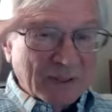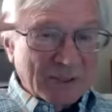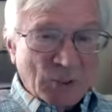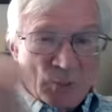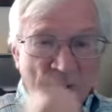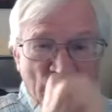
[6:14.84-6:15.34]

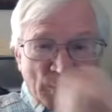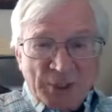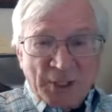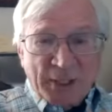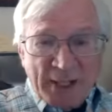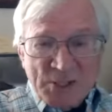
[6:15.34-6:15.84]
So when
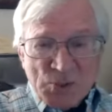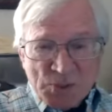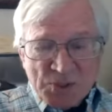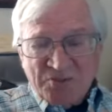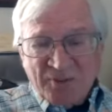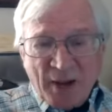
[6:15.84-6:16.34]
the case
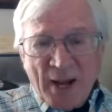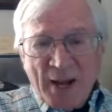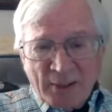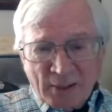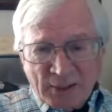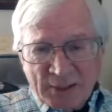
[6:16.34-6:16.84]
was
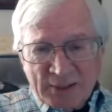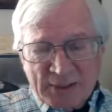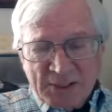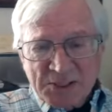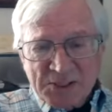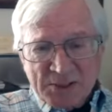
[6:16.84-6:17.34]
filed,
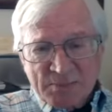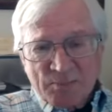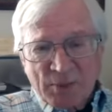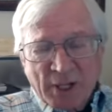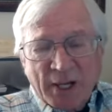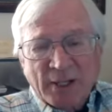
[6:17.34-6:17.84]
this
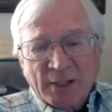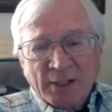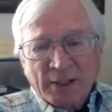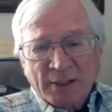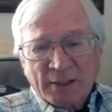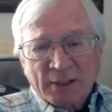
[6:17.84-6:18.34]

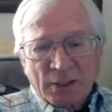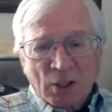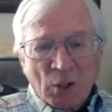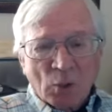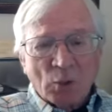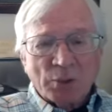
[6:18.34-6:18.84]
lady
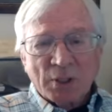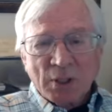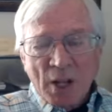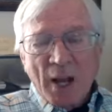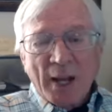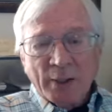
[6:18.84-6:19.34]
owned a
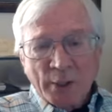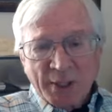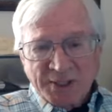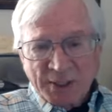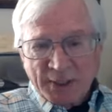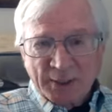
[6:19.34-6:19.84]
lottery
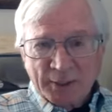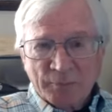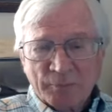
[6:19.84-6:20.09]
ticket.